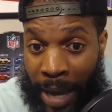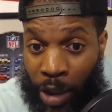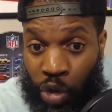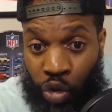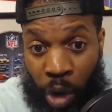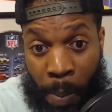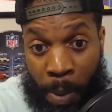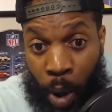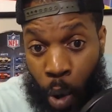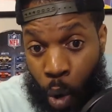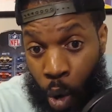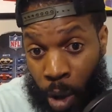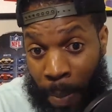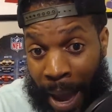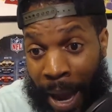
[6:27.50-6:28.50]
streaming no
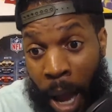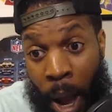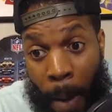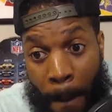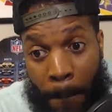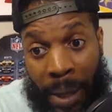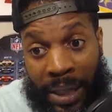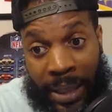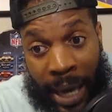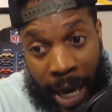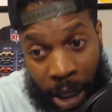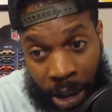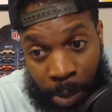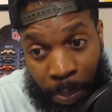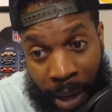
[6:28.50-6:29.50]
quarterback. But
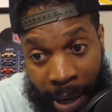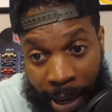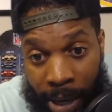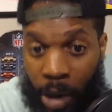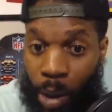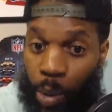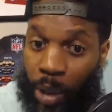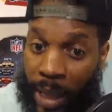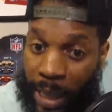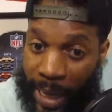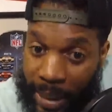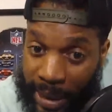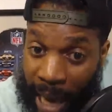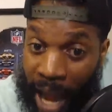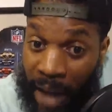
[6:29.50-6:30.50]
Taysom Hill
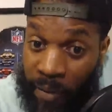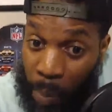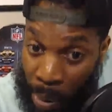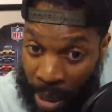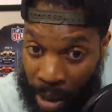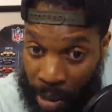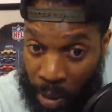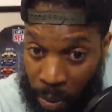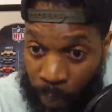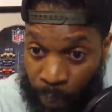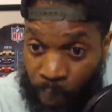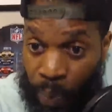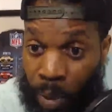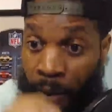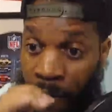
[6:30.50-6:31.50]
does have
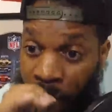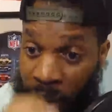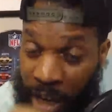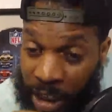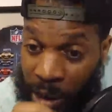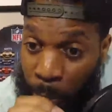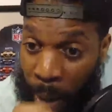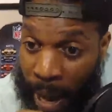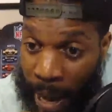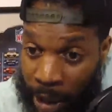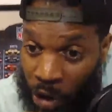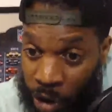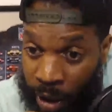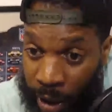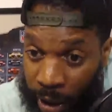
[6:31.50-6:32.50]
appeal.
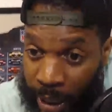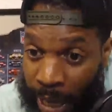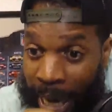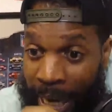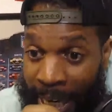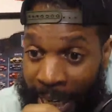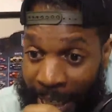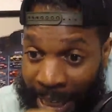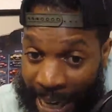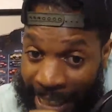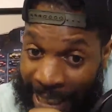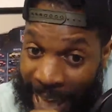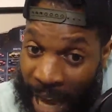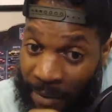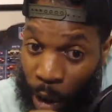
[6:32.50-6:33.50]
Fitzpatrick
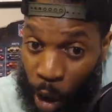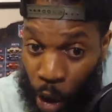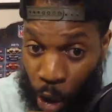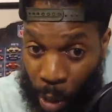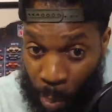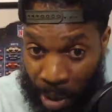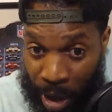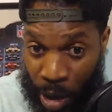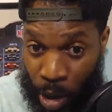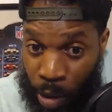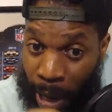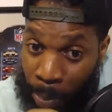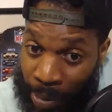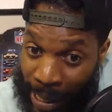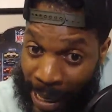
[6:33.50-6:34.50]
does have a little appeal.
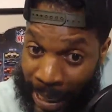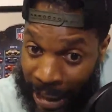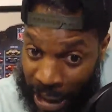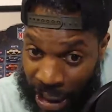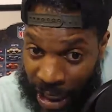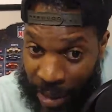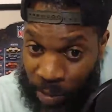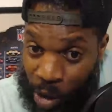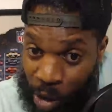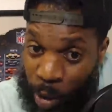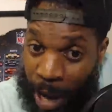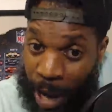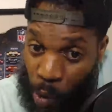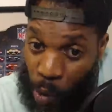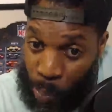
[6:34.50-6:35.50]
They're playing the Chiefs, so they
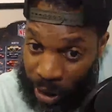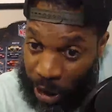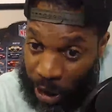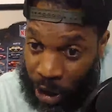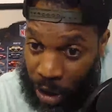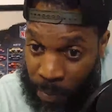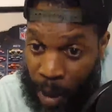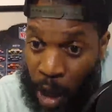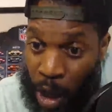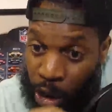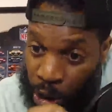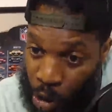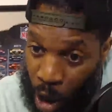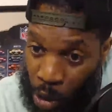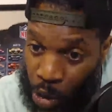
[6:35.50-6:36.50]
will push him.
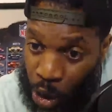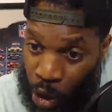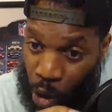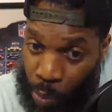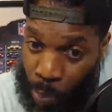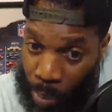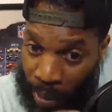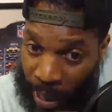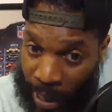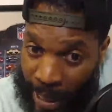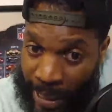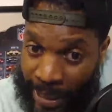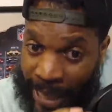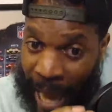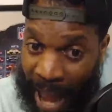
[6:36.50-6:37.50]
So those two
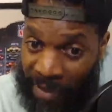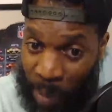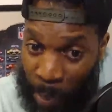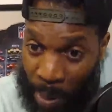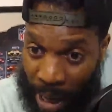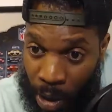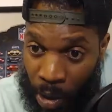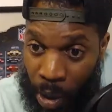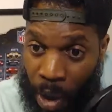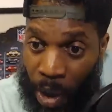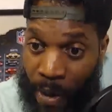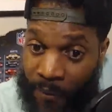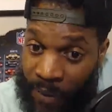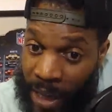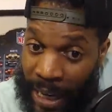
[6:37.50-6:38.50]
plays have appeal.
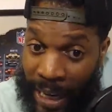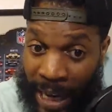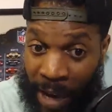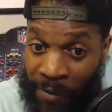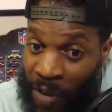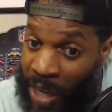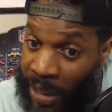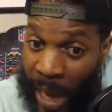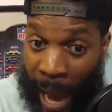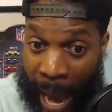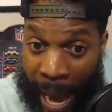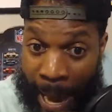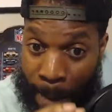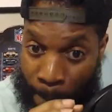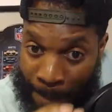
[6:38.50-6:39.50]
Philly defense
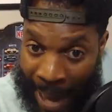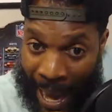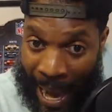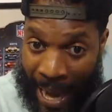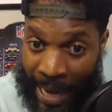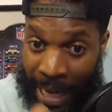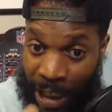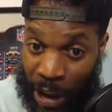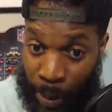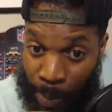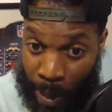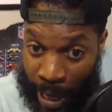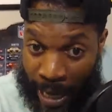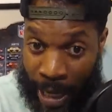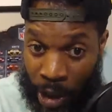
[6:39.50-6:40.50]
ain't bad. They just
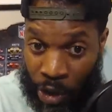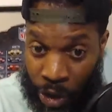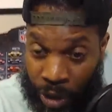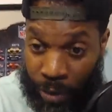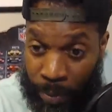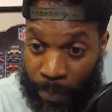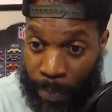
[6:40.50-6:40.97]
been injured.